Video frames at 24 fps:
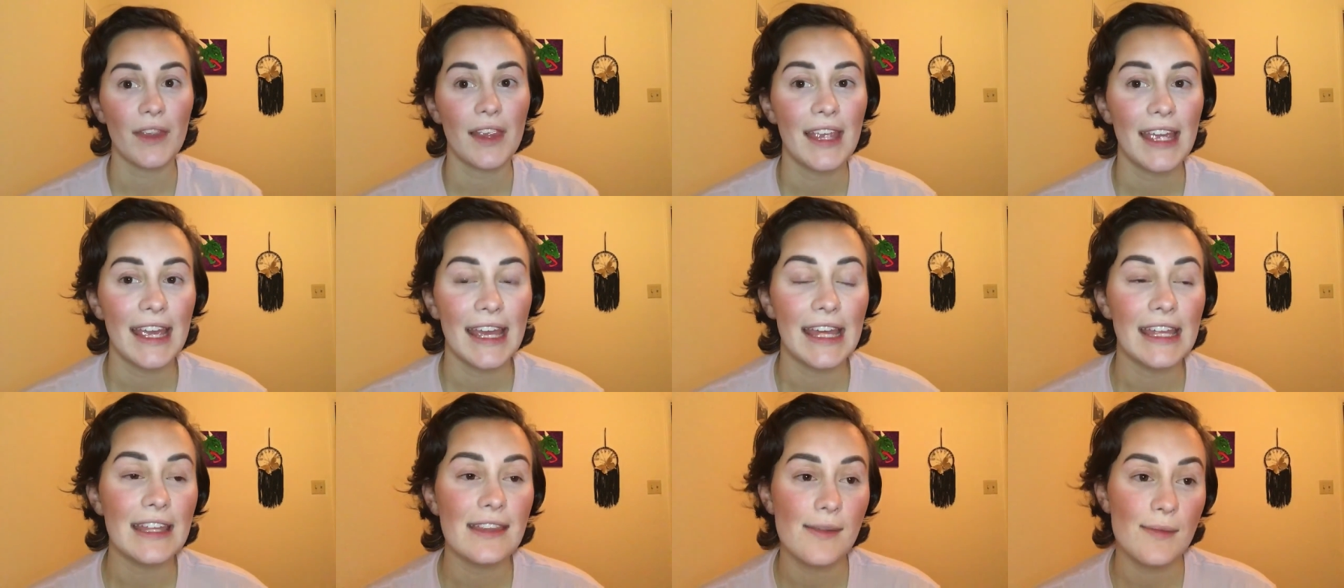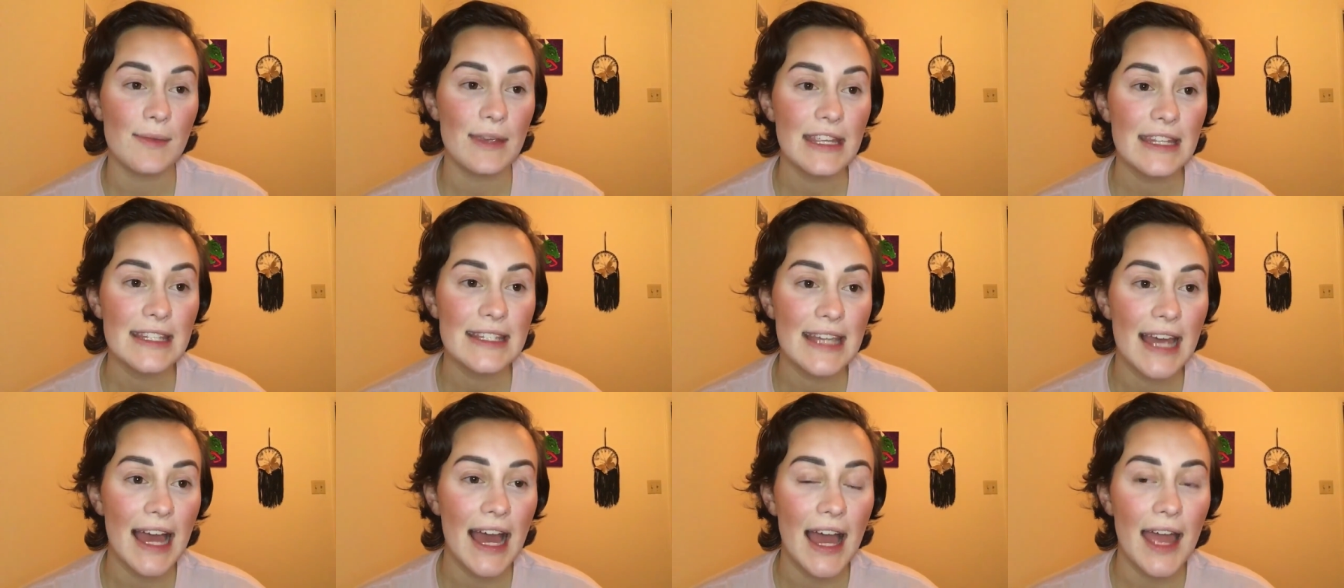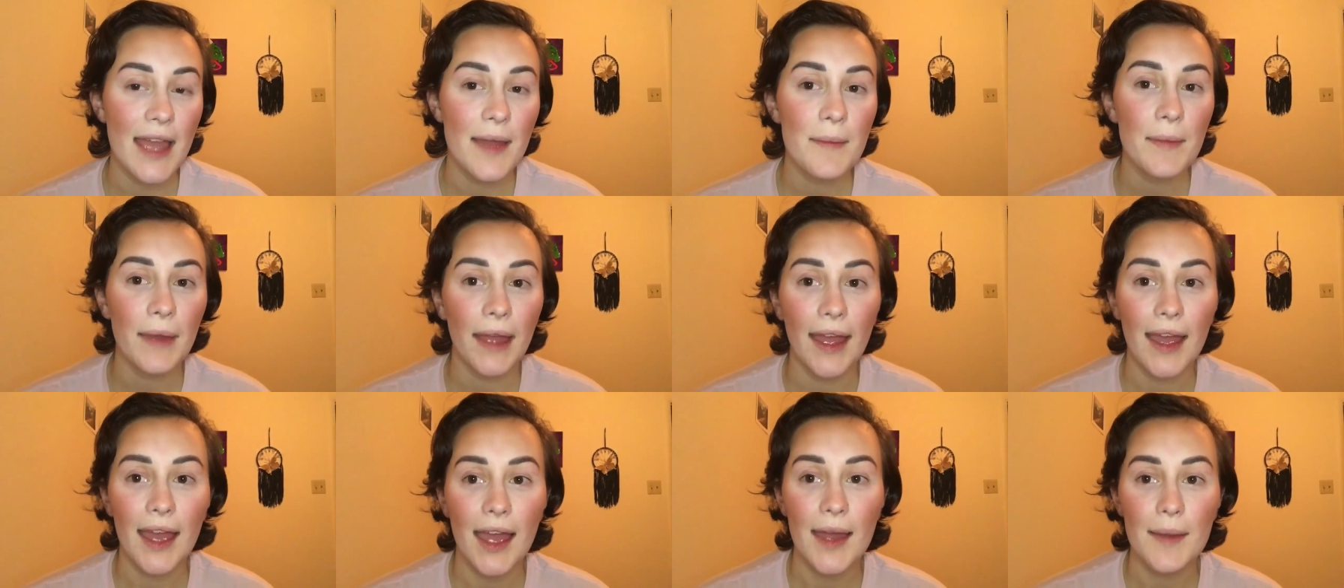in the meantime,
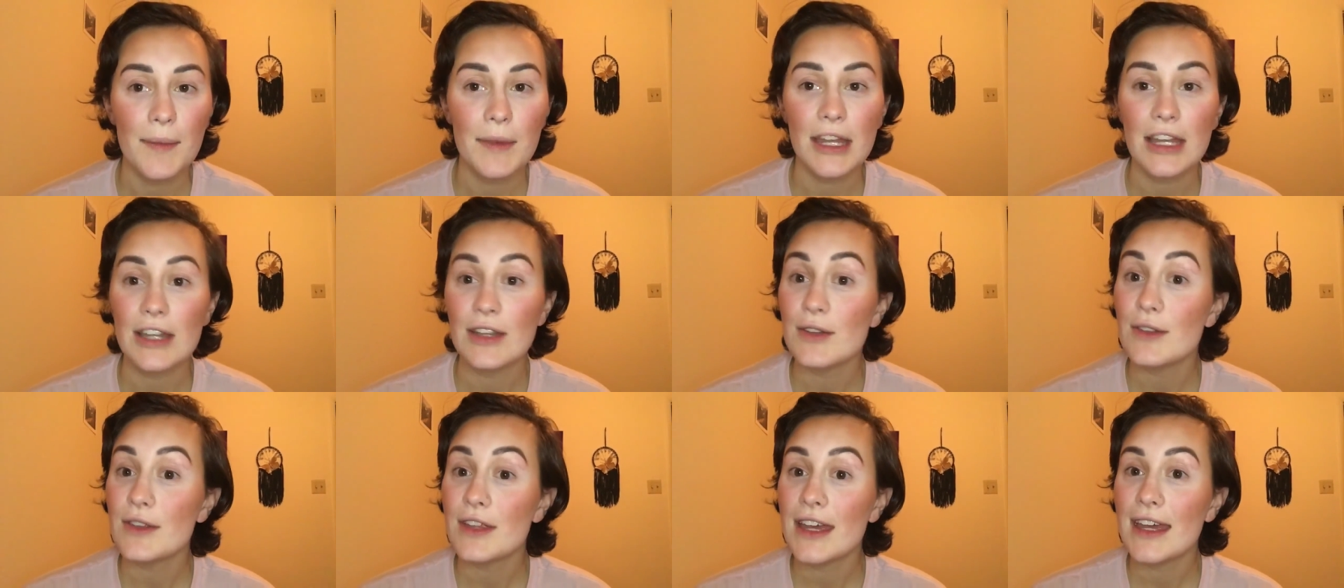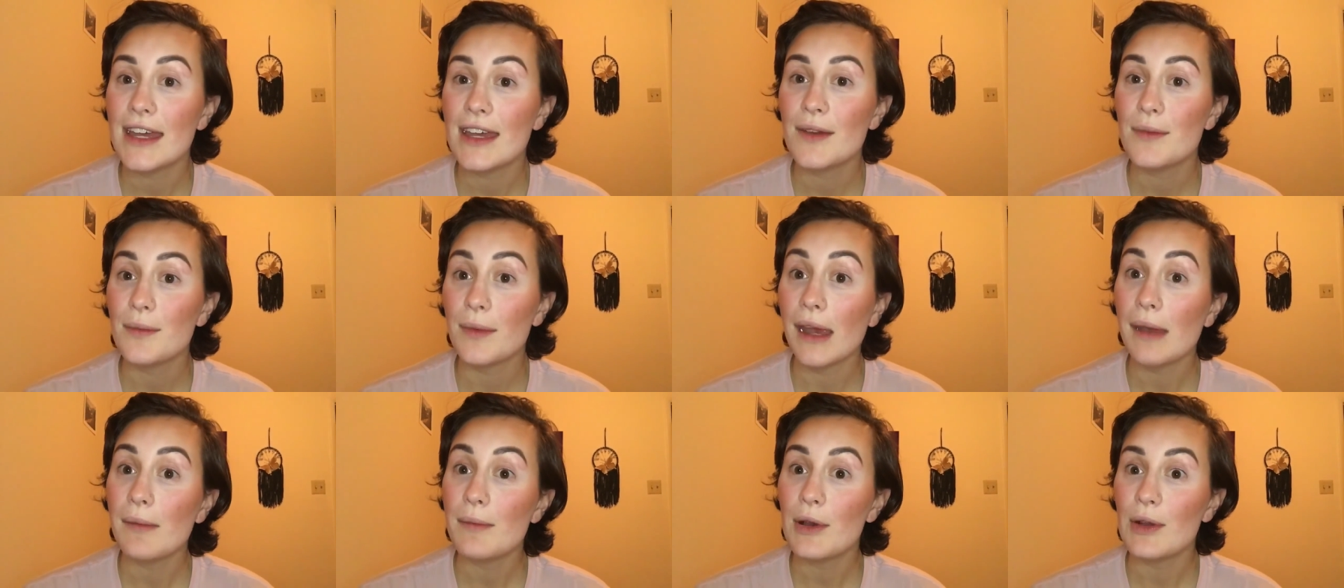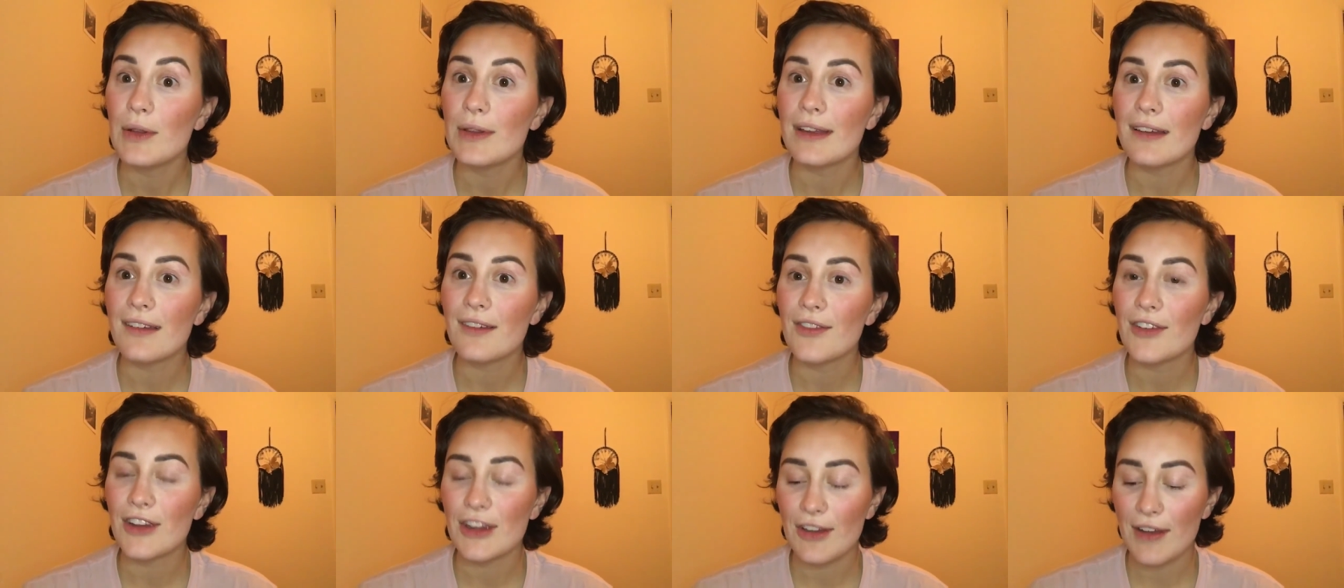I'm gonna do the rainbow look
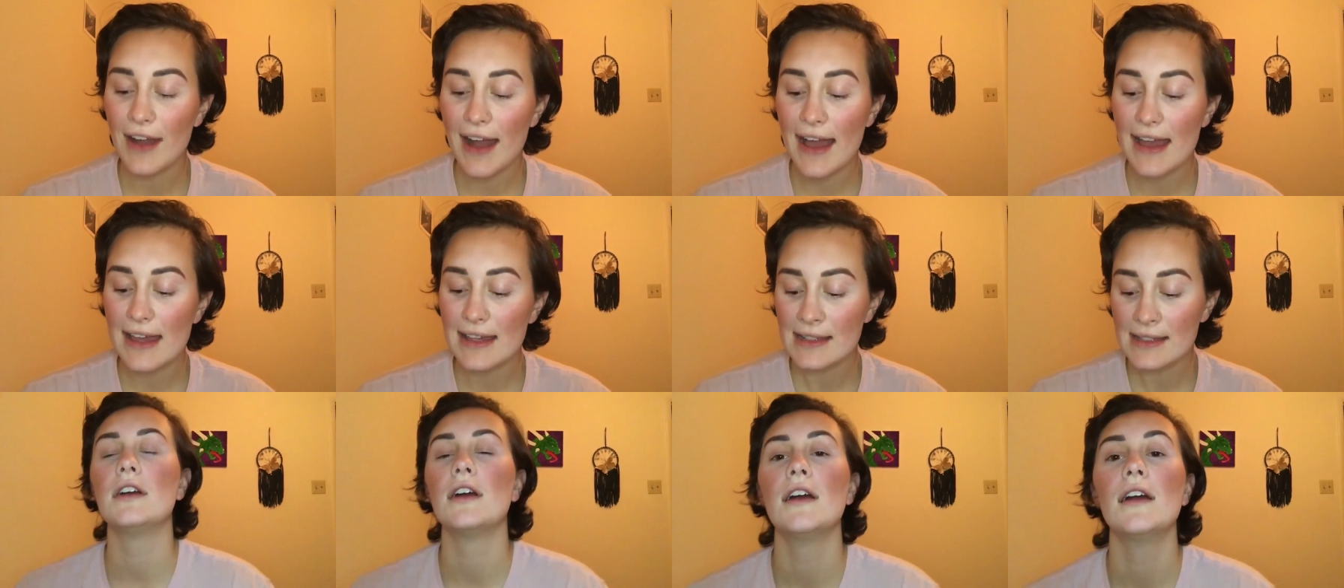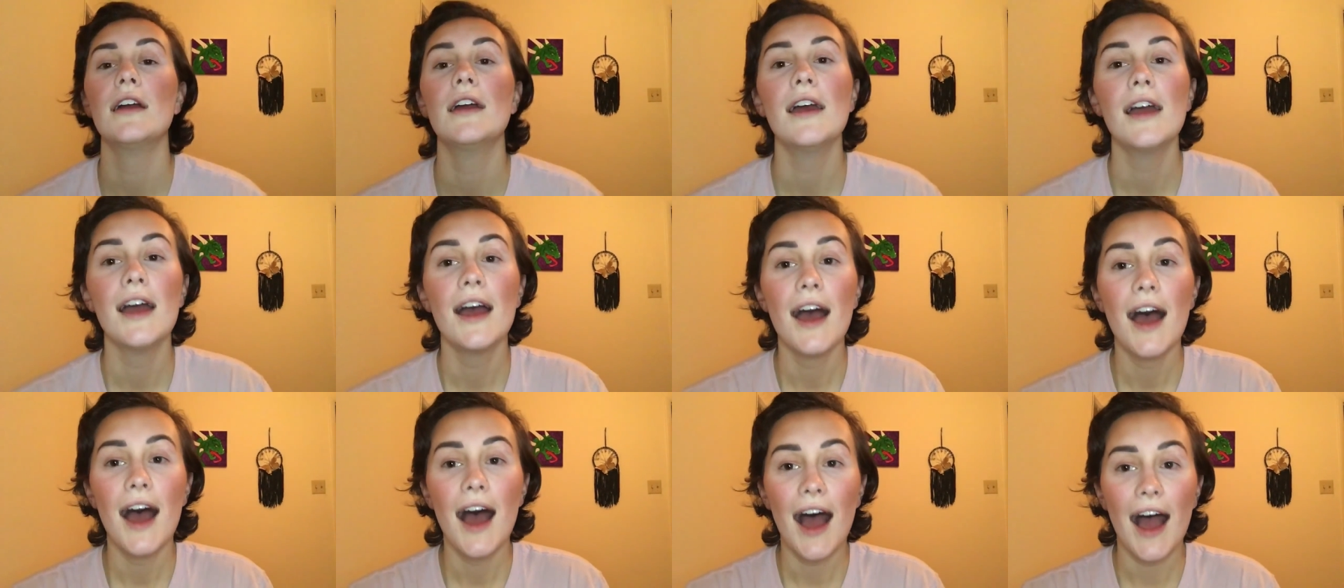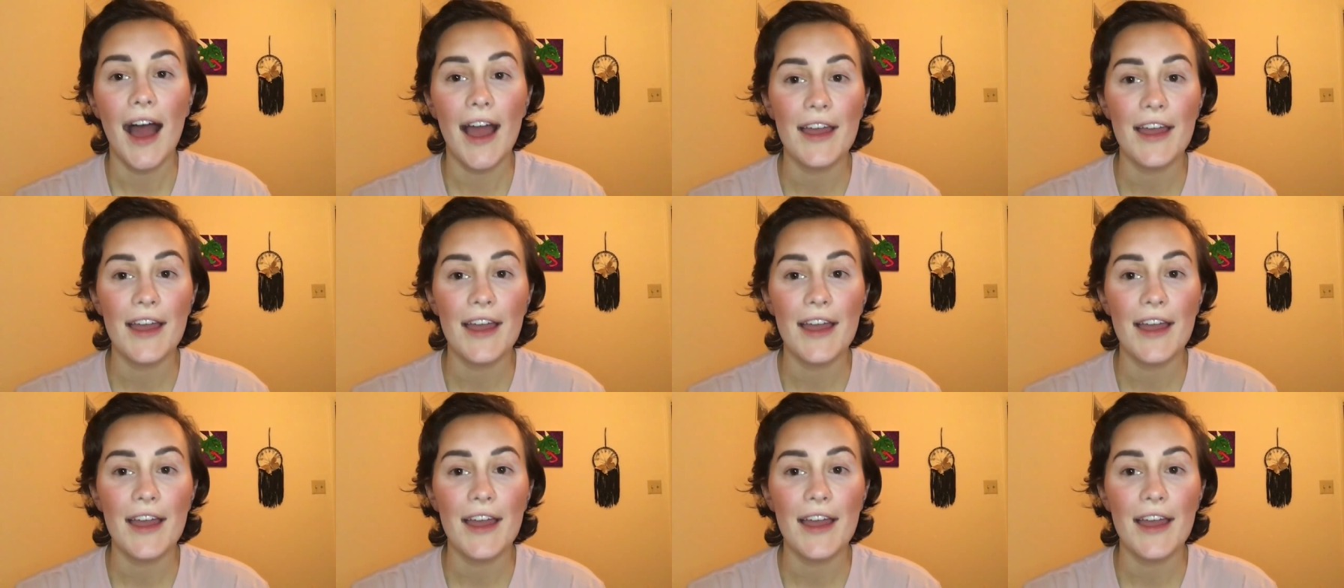for you guys. I